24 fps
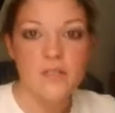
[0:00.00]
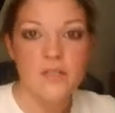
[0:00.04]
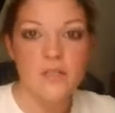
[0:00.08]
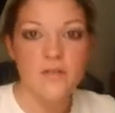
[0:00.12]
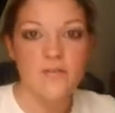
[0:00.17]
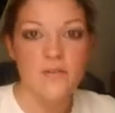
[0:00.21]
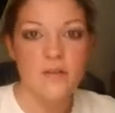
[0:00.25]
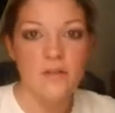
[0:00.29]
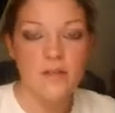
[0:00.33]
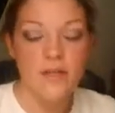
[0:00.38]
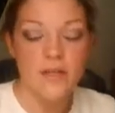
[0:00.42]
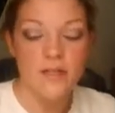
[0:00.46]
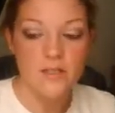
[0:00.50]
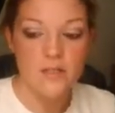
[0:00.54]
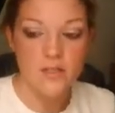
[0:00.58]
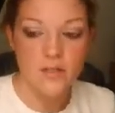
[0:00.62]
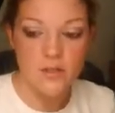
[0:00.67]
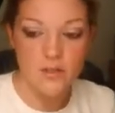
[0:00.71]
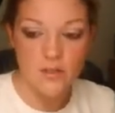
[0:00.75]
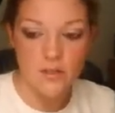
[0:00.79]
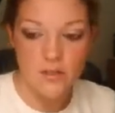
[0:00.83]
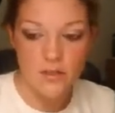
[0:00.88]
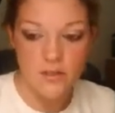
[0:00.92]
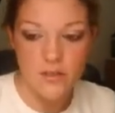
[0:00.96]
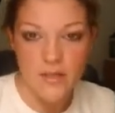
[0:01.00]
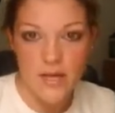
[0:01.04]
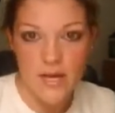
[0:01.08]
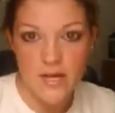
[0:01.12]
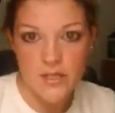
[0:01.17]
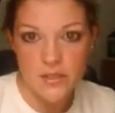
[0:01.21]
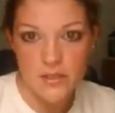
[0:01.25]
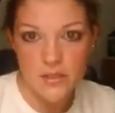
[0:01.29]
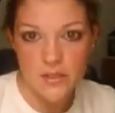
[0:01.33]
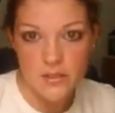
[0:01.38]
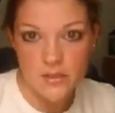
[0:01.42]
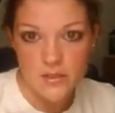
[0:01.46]
If you like to curl your
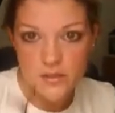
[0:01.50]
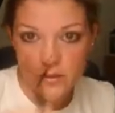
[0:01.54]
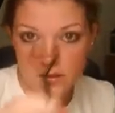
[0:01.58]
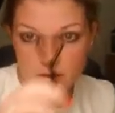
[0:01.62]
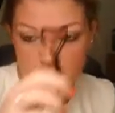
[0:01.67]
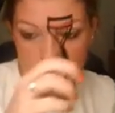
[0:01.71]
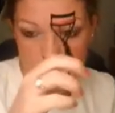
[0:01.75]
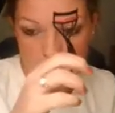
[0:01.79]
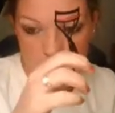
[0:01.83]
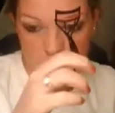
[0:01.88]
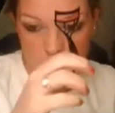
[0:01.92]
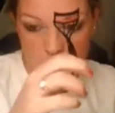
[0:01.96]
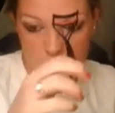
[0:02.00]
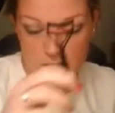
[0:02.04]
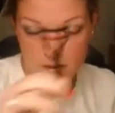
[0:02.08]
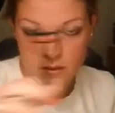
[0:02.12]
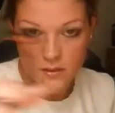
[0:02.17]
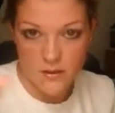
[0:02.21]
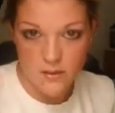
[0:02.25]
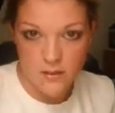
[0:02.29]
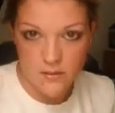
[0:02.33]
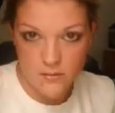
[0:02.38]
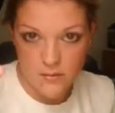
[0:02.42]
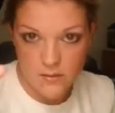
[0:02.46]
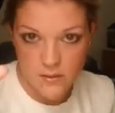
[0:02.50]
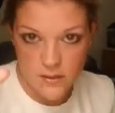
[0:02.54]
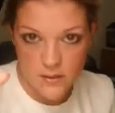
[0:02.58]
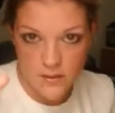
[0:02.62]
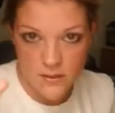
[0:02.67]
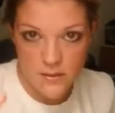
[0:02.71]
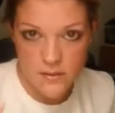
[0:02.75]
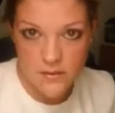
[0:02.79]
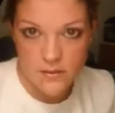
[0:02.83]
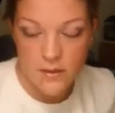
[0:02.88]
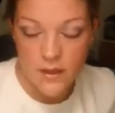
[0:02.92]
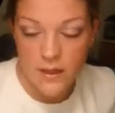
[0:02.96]
lashes, I'm just going to use
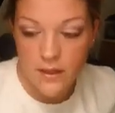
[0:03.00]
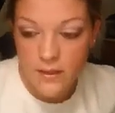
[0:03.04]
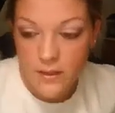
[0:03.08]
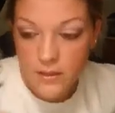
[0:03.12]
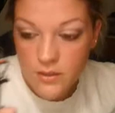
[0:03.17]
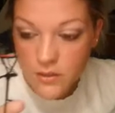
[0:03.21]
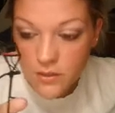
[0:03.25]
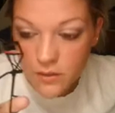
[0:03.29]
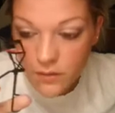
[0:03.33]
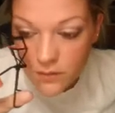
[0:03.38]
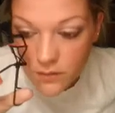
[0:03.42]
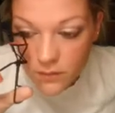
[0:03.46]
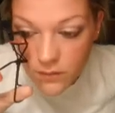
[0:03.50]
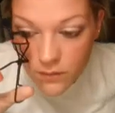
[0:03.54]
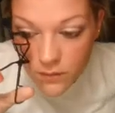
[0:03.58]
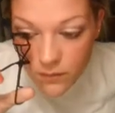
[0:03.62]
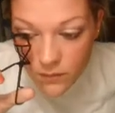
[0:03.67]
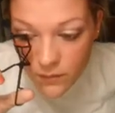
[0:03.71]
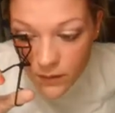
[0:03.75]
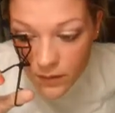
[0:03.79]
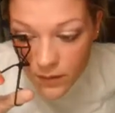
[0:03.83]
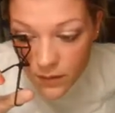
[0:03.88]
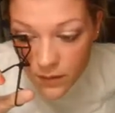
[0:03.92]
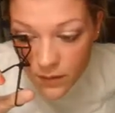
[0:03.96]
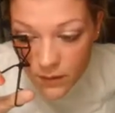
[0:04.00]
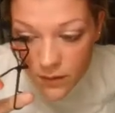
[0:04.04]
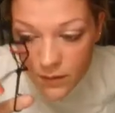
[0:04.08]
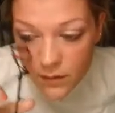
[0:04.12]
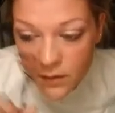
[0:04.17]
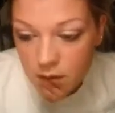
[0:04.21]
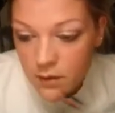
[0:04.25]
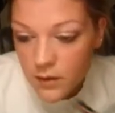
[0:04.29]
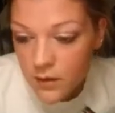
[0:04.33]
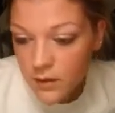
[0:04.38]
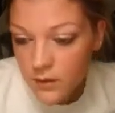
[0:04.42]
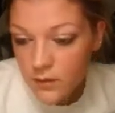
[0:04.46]
this eyelash curler real quick,
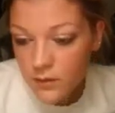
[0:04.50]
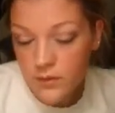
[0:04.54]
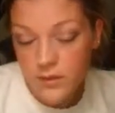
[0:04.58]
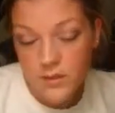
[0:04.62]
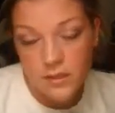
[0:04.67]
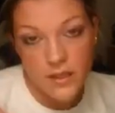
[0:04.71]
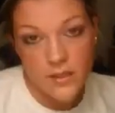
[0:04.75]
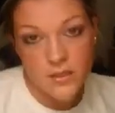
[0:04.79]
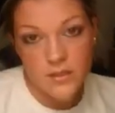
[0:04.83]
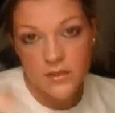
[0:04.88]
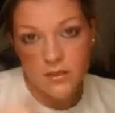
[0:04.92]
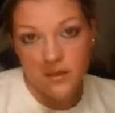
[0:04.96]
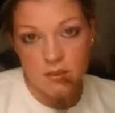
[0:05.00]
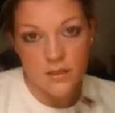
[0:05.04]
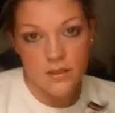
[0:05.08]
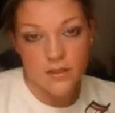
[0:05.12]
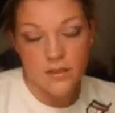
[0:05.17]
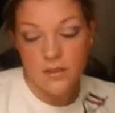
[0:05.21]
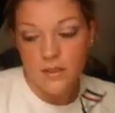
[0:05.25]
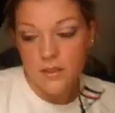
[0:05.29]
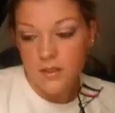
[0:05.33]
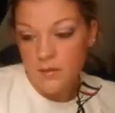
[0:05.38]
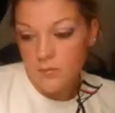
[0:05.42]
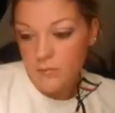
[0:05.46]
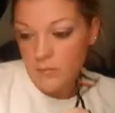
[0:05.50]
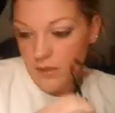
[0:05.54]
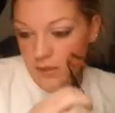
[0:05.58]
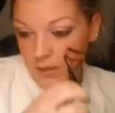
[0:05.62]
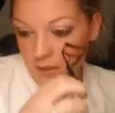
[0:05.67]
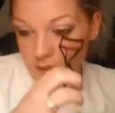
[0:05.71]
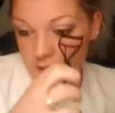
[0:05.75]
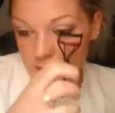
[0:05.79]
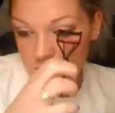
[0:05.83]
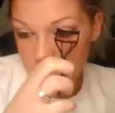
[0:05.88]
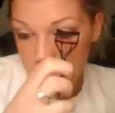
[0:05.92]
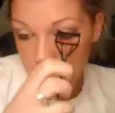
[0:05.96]
which actually my
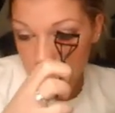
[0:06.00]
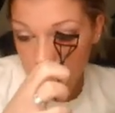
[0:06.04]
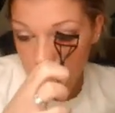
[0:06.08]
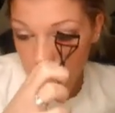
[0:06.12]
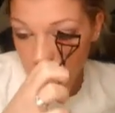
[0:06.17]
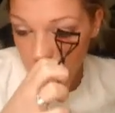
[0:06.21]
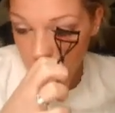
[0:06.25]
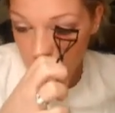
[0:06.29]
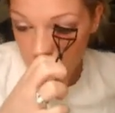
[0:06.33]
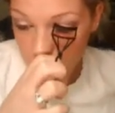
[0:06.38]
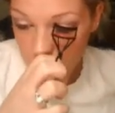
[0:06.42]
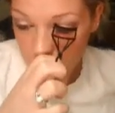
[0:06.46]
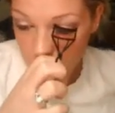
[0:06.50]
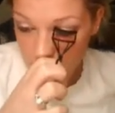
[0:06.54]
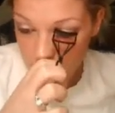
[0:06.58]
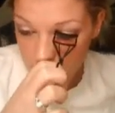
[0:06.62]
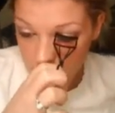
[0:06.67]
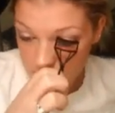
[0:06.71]
lashes have been curled a couple